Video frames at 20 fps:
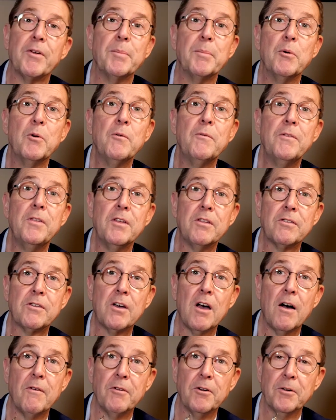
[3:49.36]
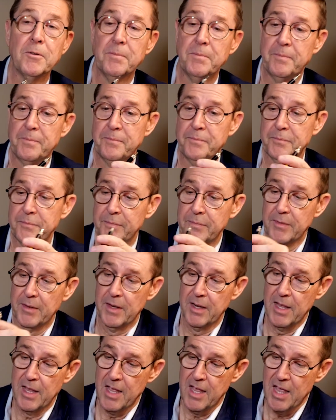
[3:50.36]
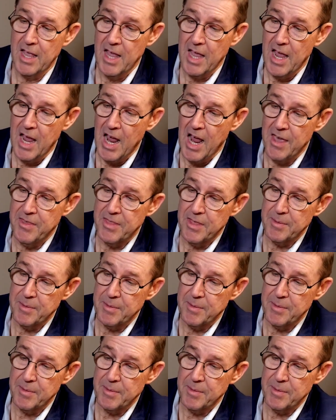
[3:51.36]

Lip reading: Remove this cover and